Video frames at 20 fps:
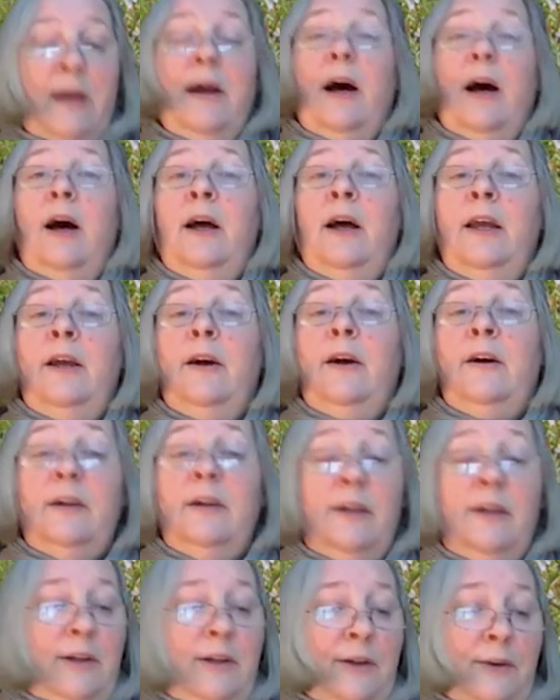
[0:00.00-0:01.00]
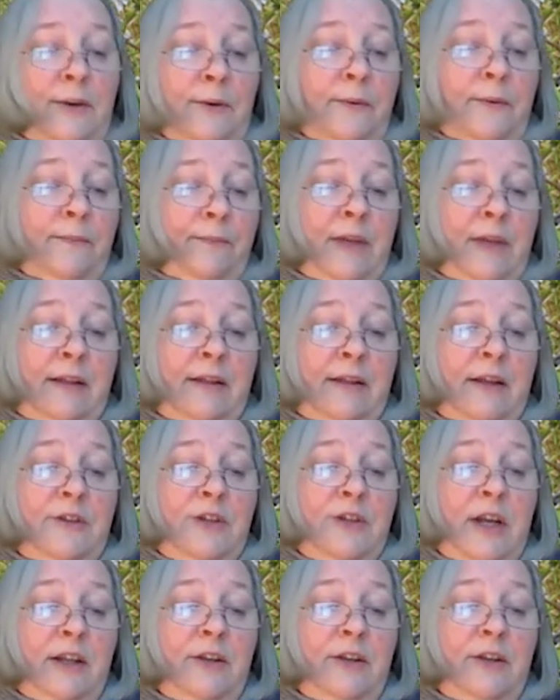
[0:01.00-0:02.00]
I argue that
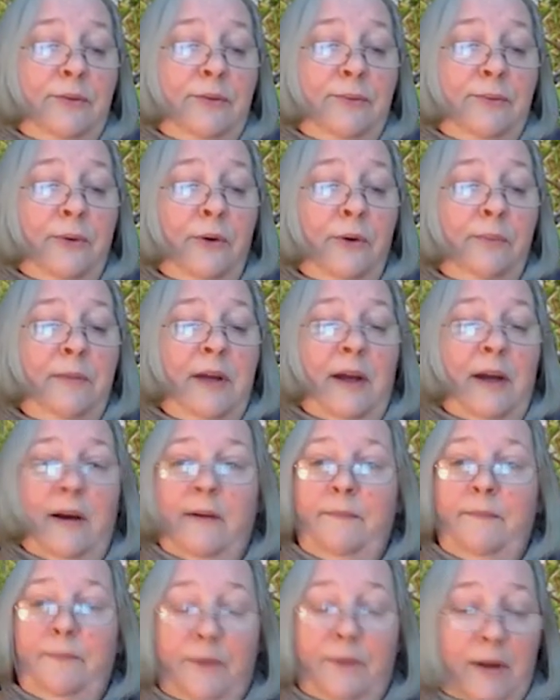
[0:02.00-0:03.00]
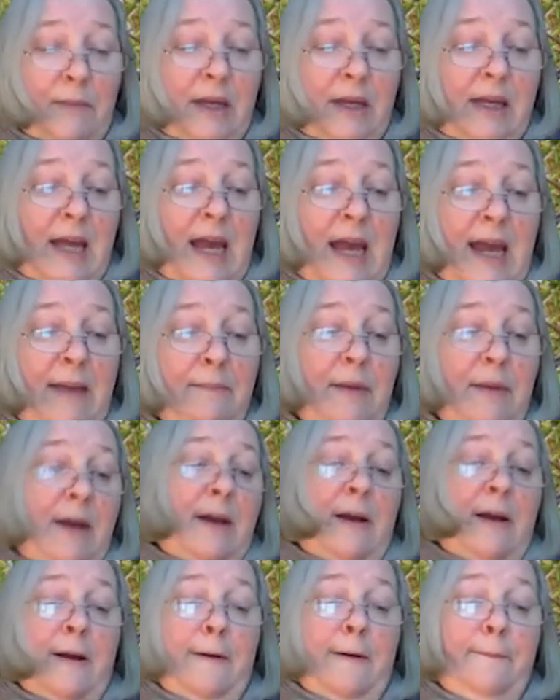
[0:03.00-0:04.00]
genderphobia became
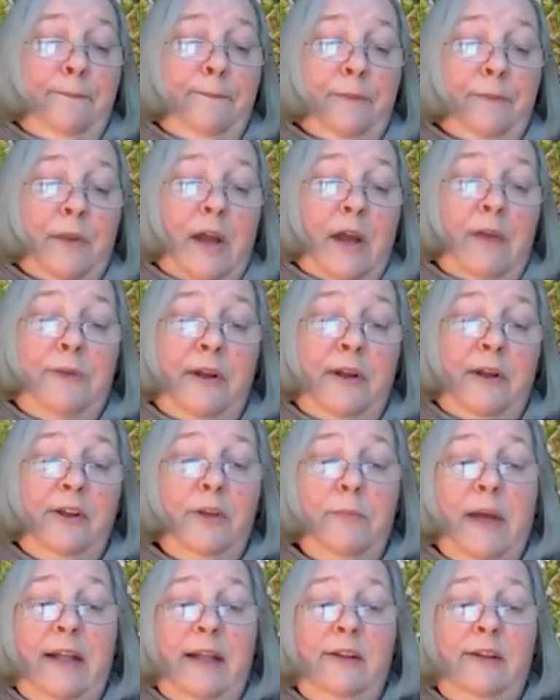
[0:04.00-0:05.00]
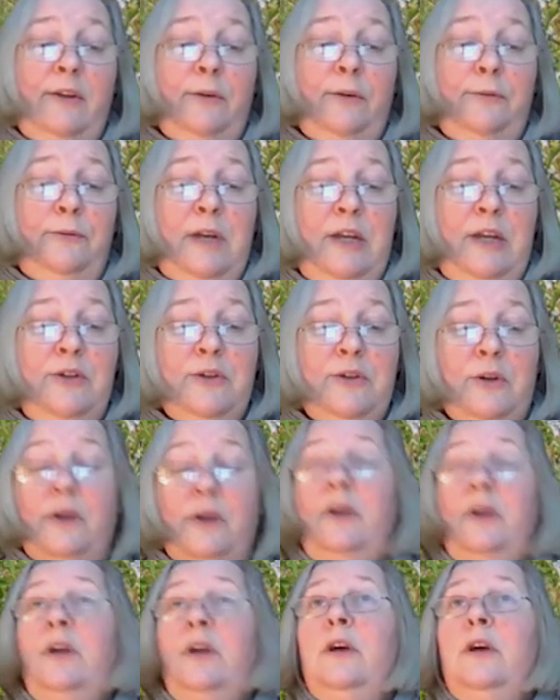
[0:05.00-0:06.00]
a fundamental
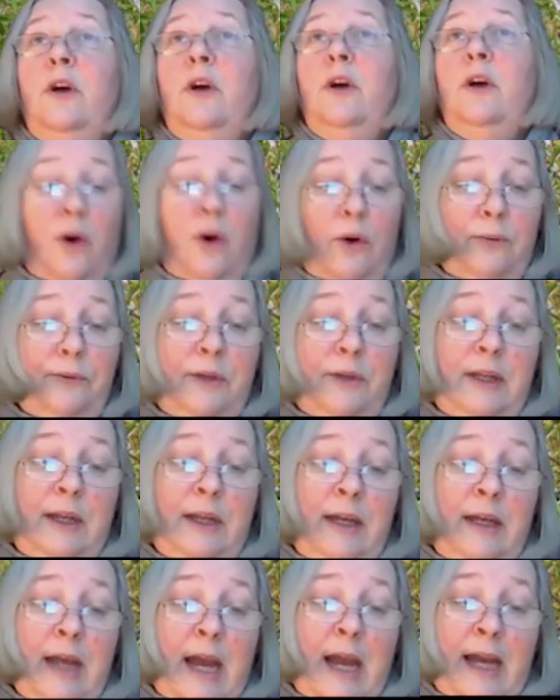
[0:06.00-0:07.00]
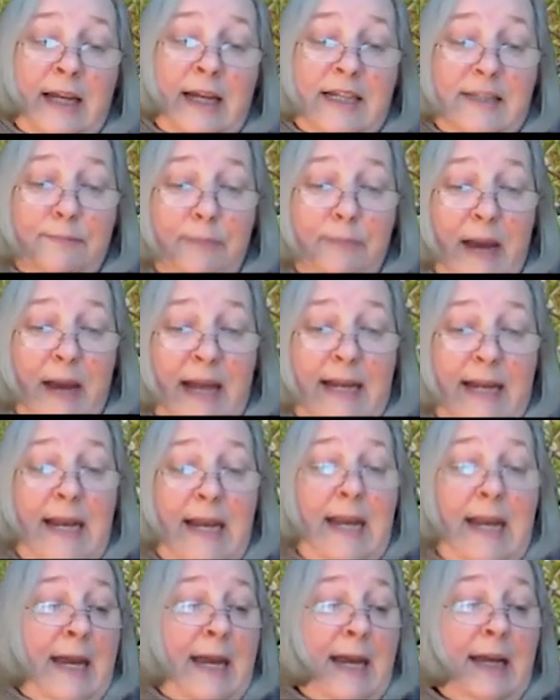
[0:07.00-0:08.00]
feature of the
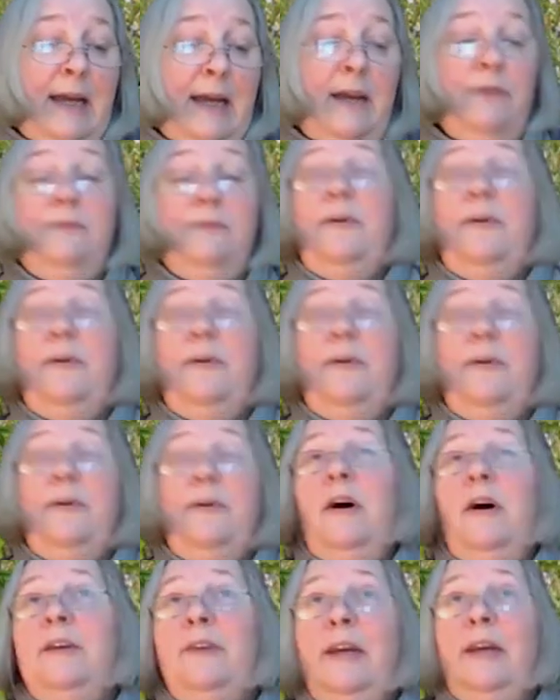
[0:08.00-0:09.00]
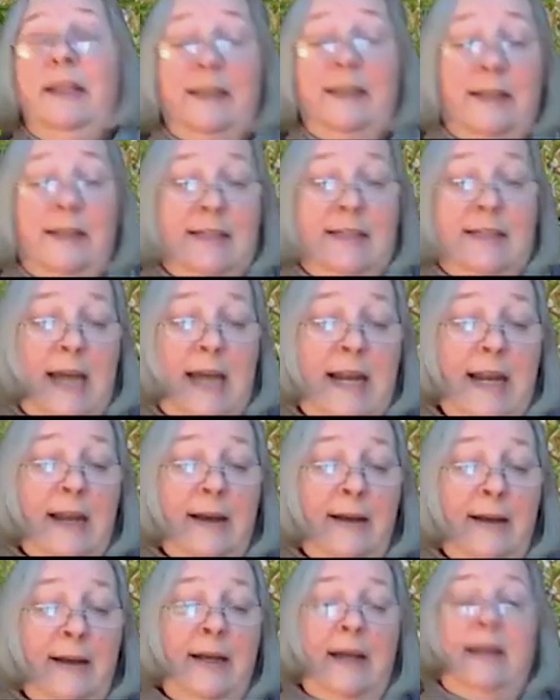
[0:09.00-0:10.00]
expanding far-right agenda
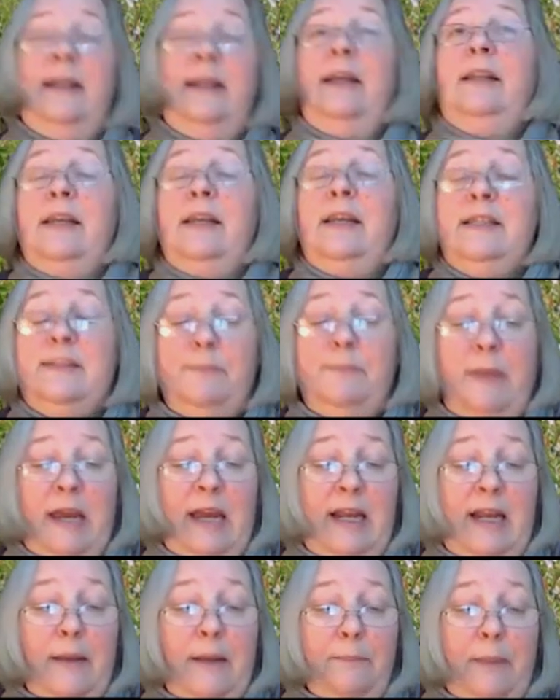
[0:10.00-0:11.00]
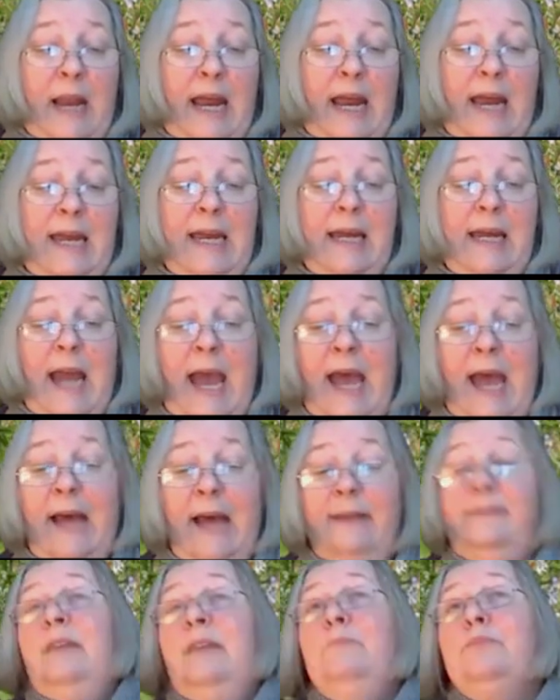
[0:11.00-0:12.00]
that has been playing
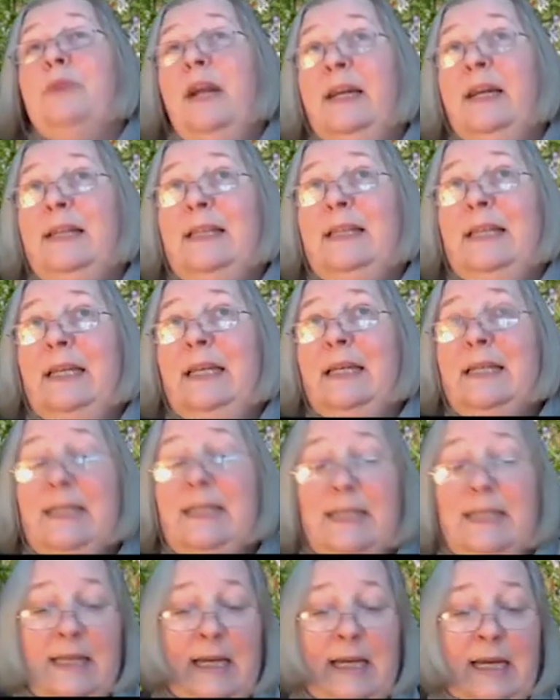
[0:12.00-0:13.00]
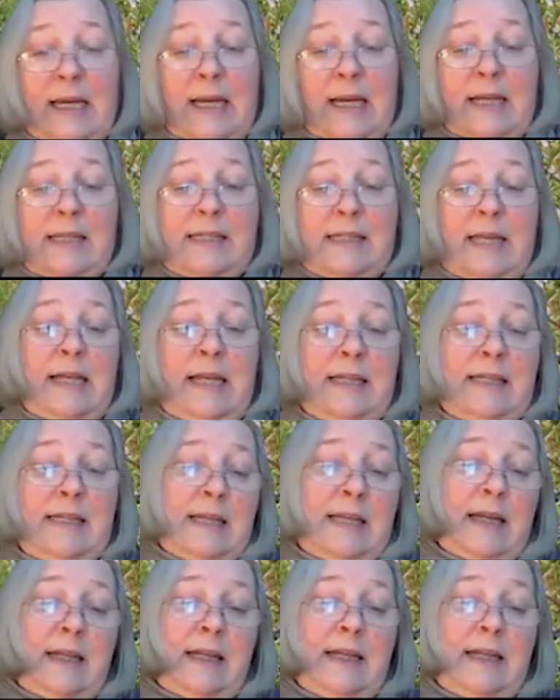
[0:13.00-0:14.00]
out in practice
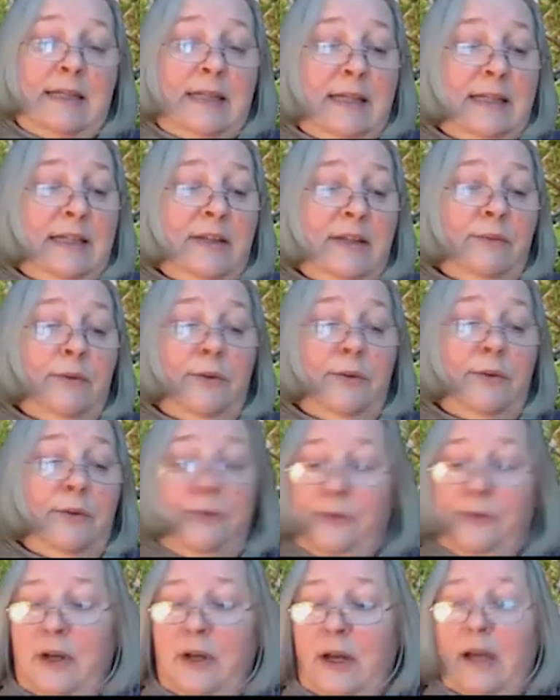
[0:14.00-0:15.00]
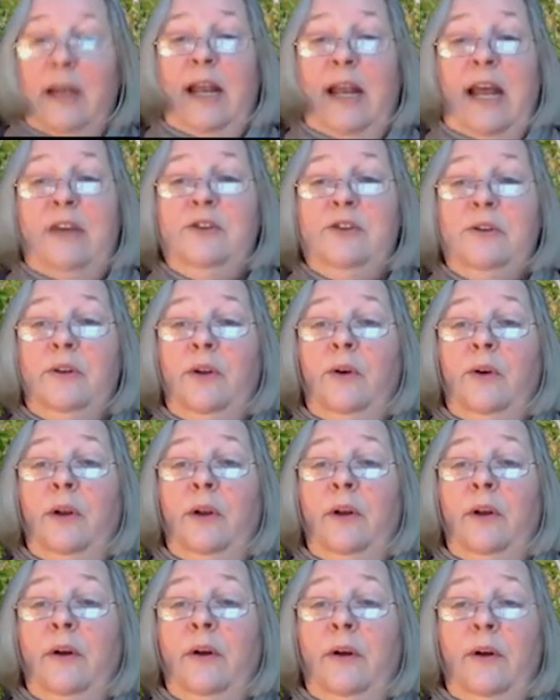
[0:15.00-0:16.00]
since the system of
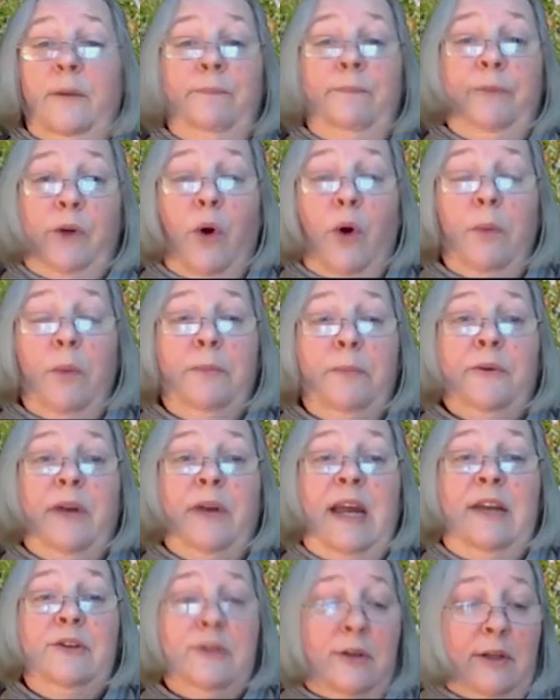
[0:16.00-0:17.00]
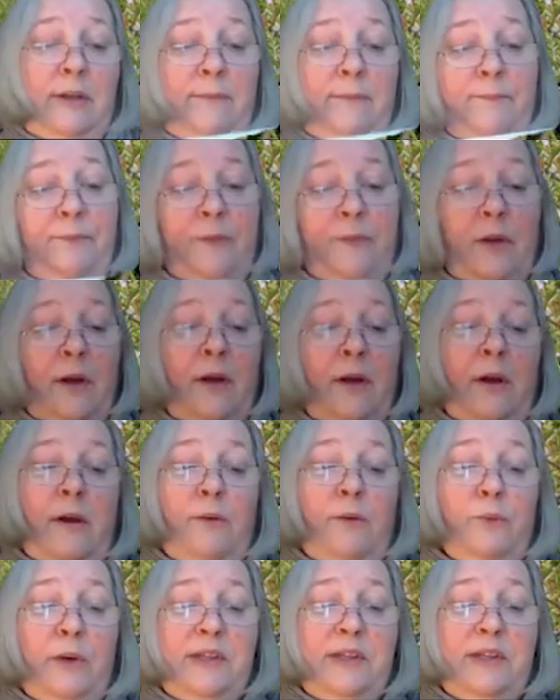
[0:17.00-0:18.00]
national cooperation
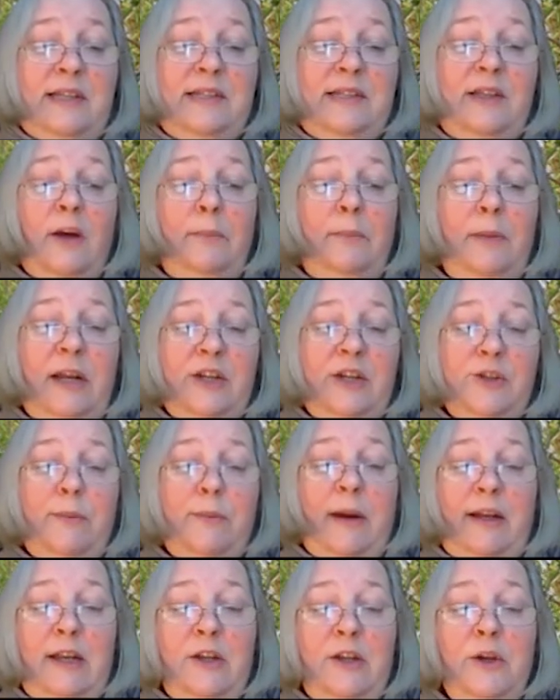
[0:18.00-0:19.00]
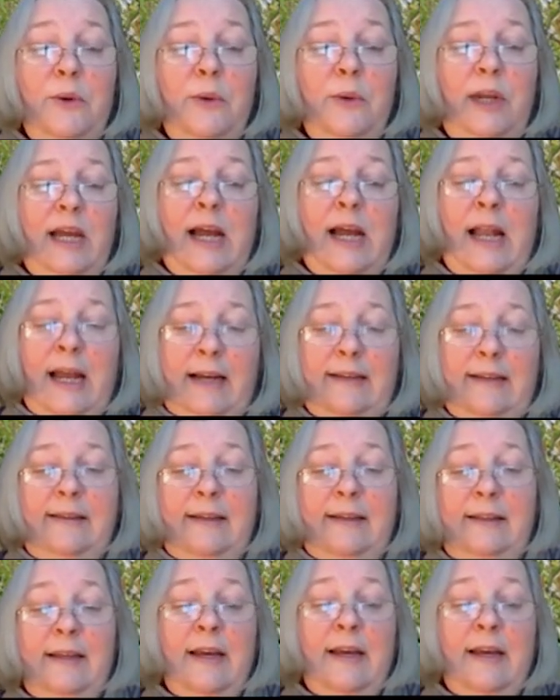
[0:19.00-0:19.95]
was established by the newly elected